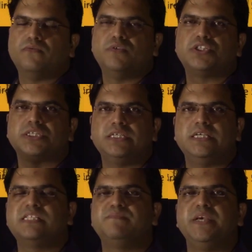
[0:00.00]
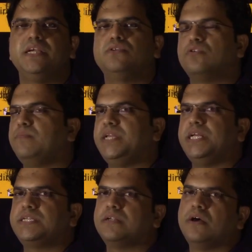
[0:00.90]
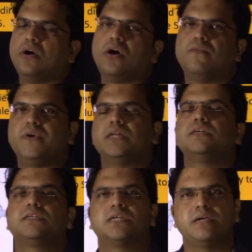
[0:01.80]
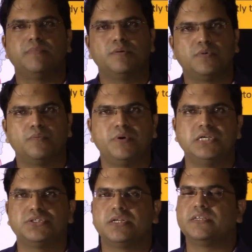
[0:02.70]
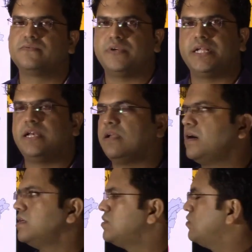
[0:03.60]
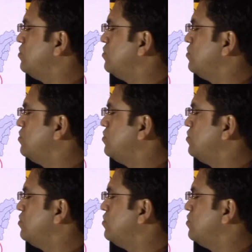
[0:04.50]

which is being dominated or where the tribal population is very large. So